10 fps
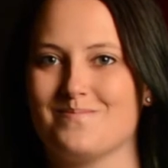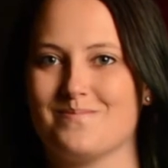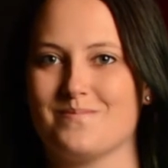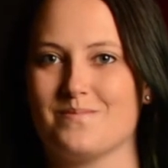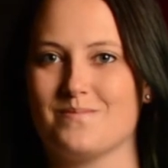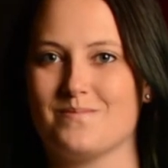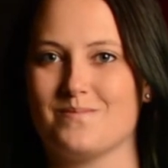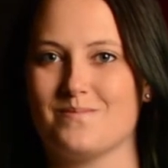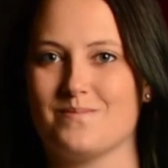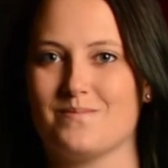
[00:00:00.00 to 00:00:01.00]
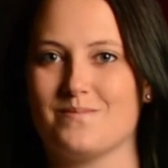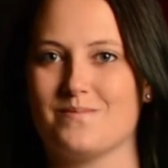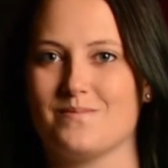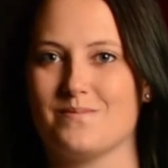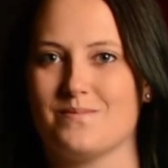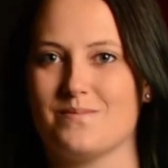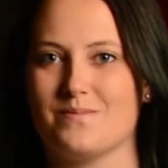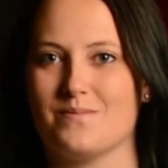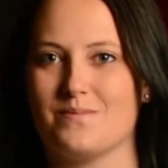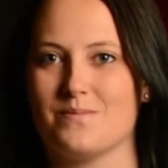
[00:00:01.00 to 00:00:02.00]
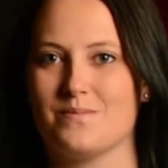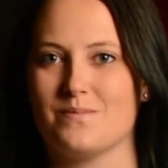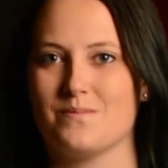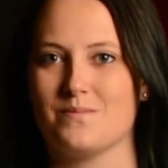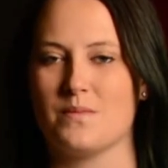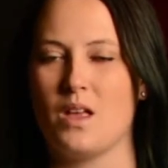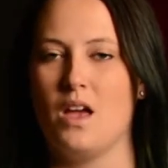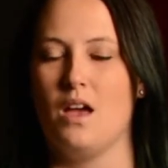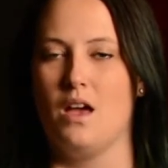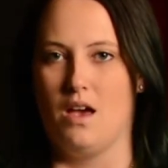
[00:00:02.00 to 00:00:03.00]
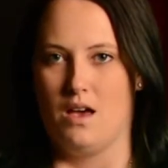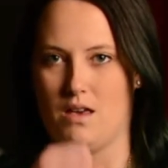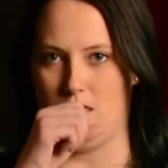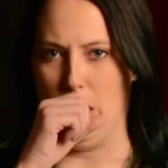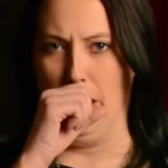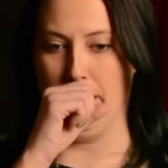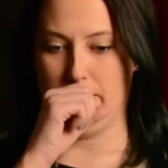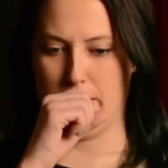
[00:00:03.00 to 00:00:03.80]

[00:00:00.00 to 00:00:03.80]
The person shown says nothing.